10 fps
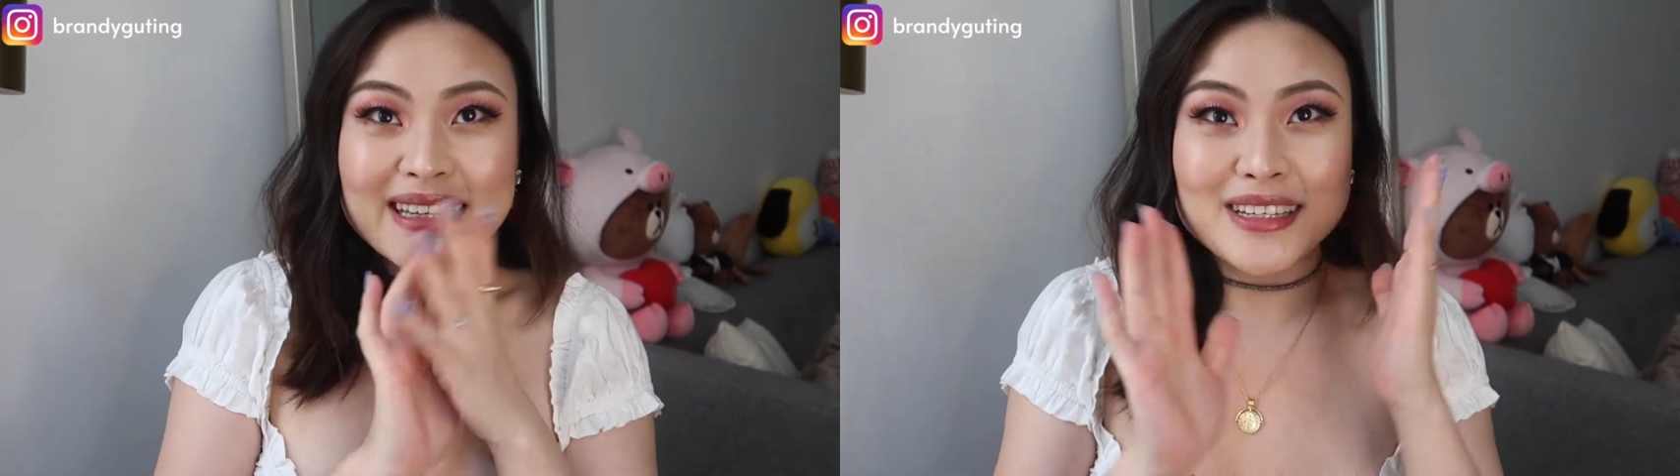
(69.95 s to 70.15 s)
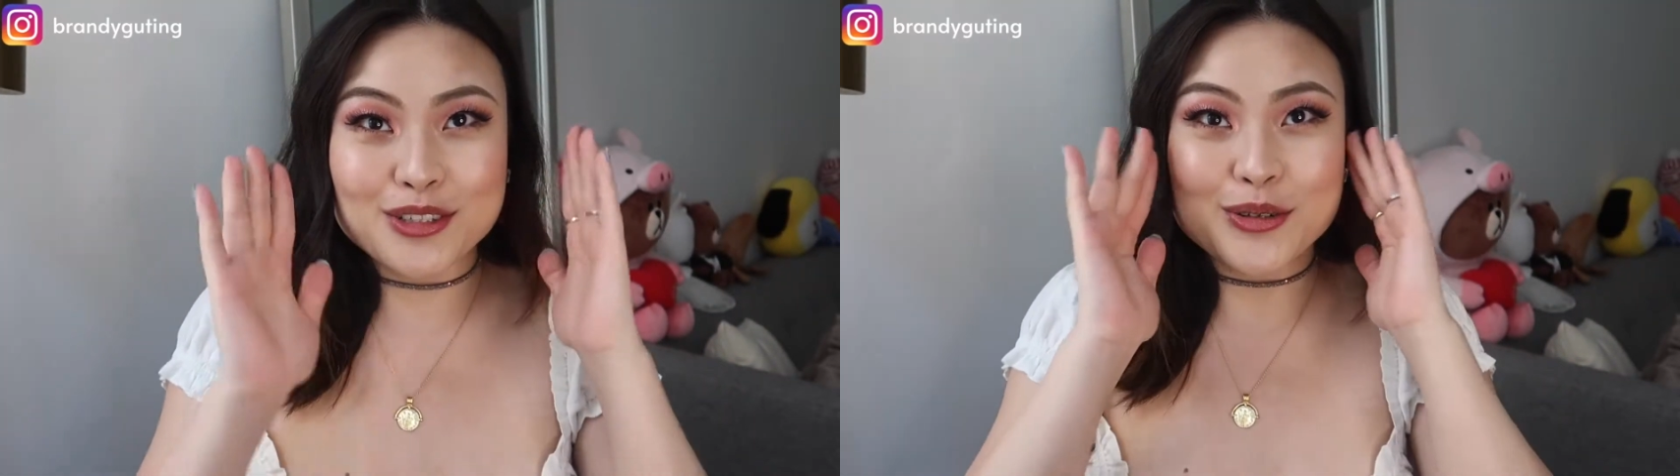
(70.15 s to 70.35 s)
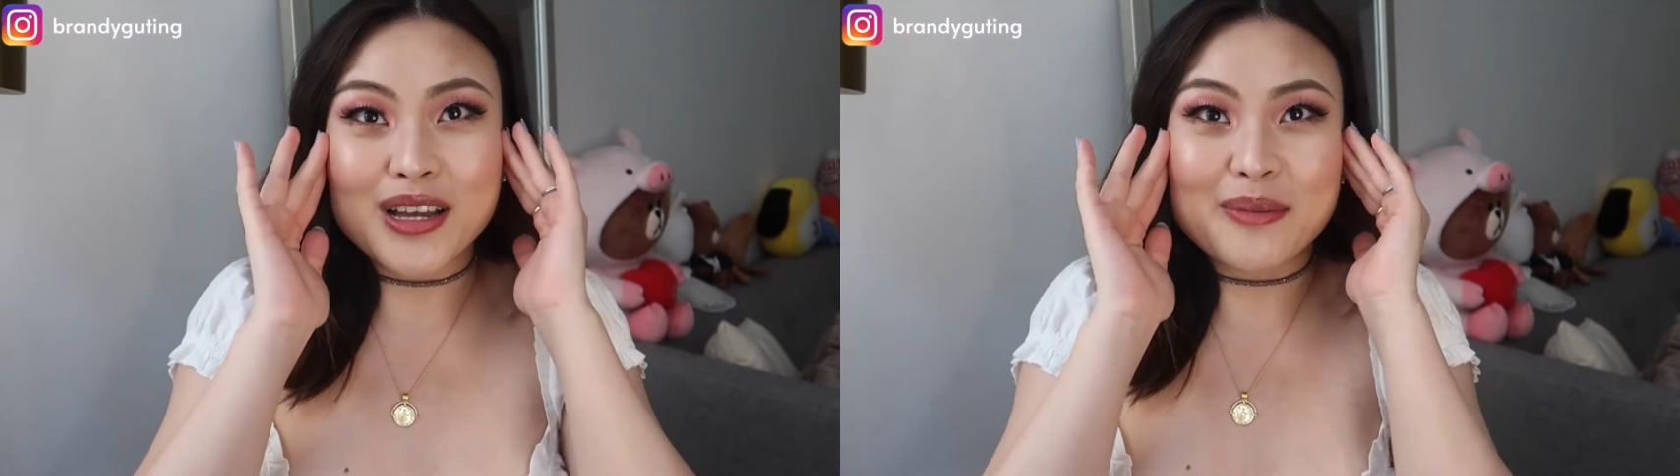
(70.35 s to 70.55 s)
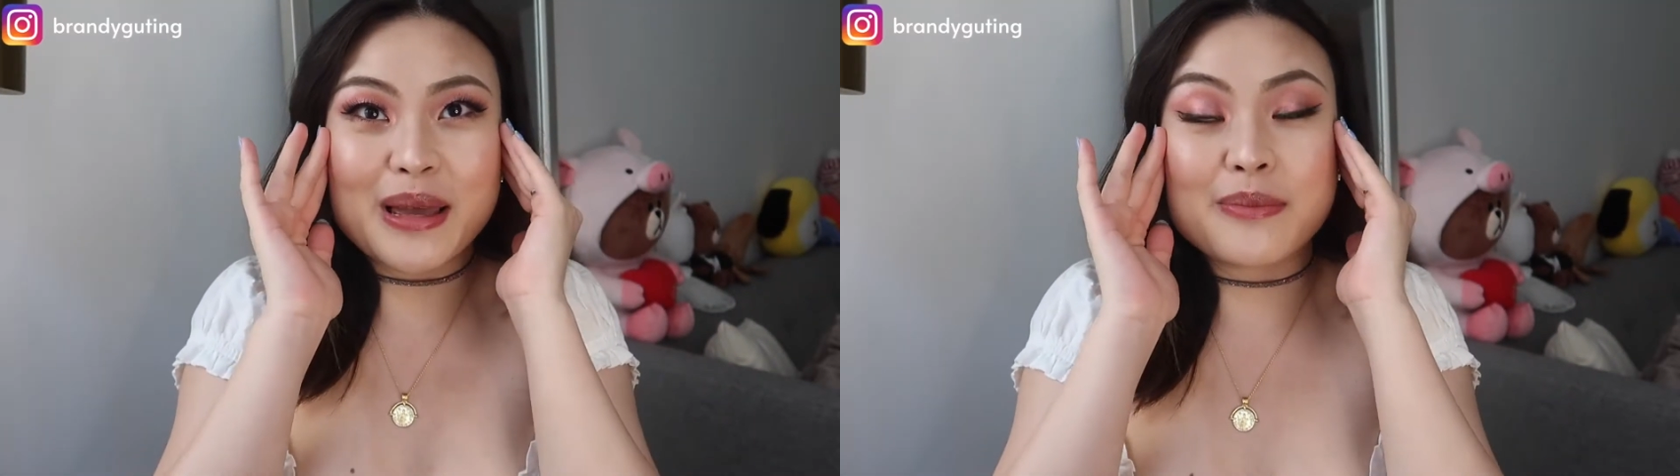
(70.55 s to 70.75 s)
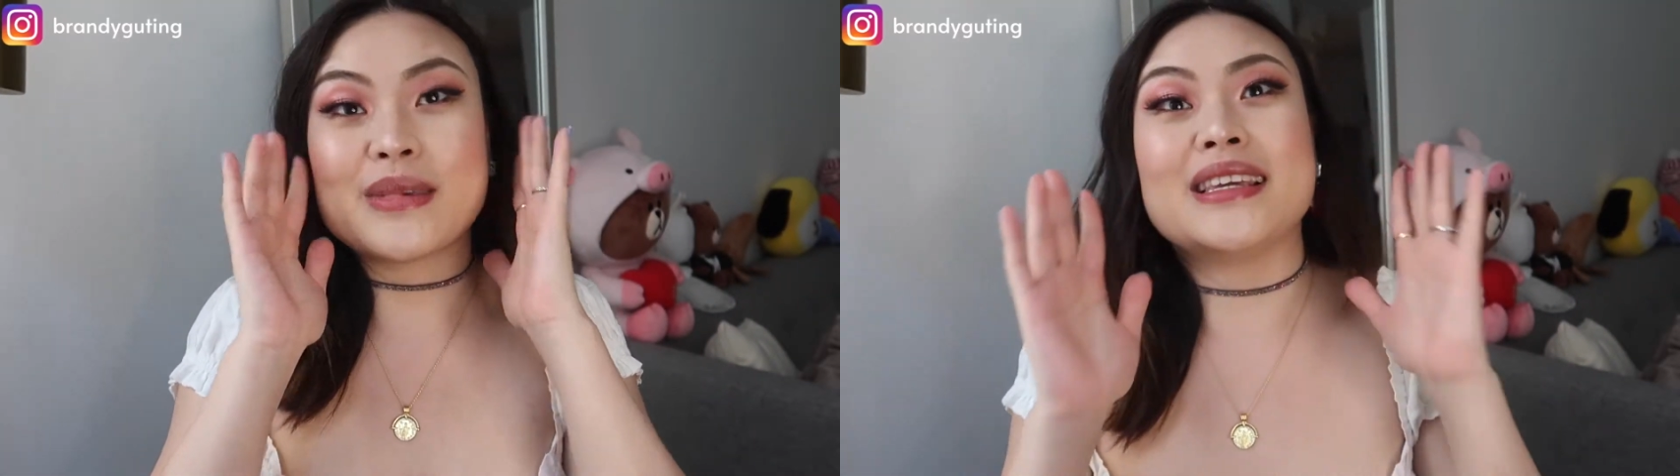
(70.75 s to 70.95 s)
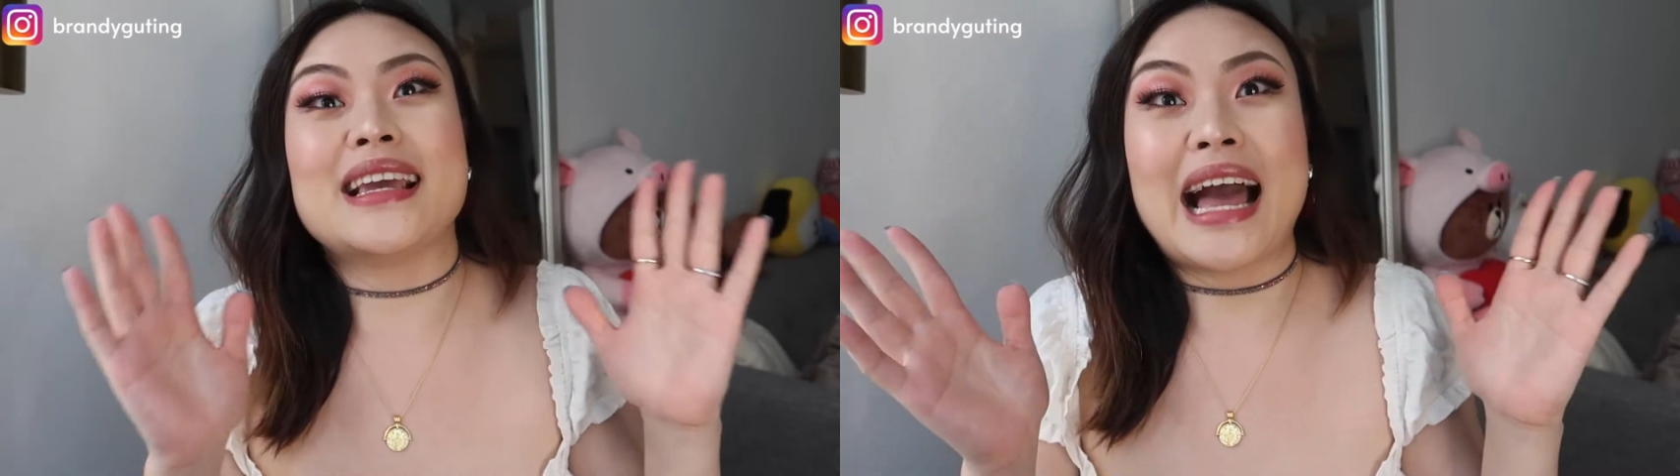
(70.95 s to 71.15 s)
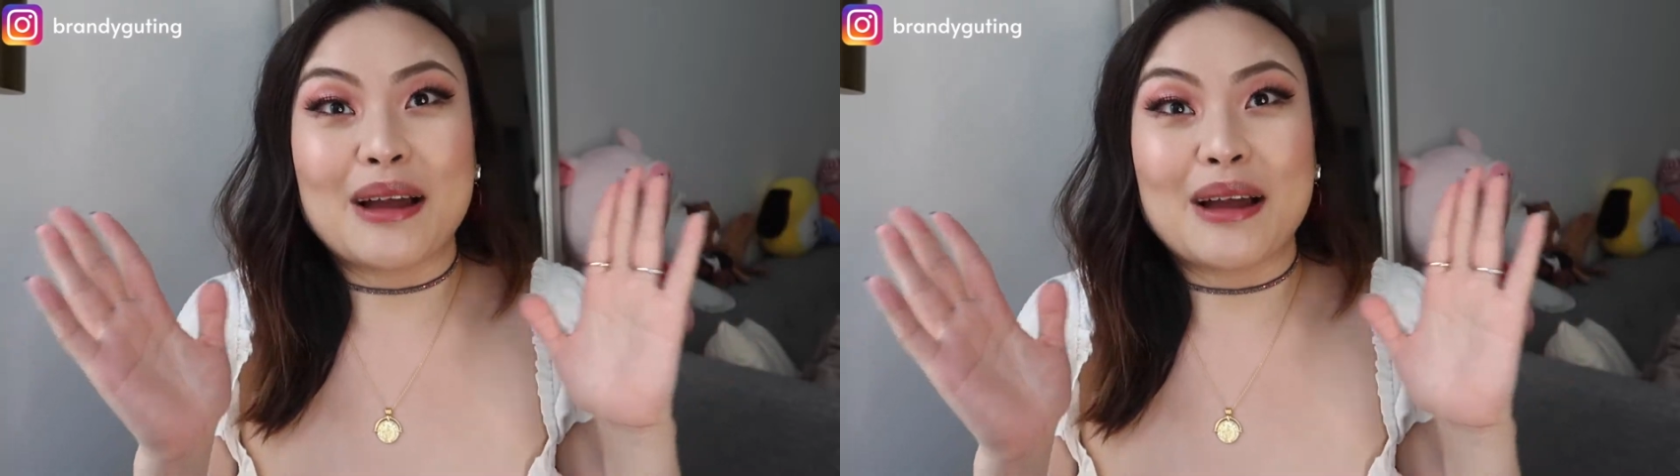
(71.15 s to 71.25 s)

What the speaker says: like, don't come at me.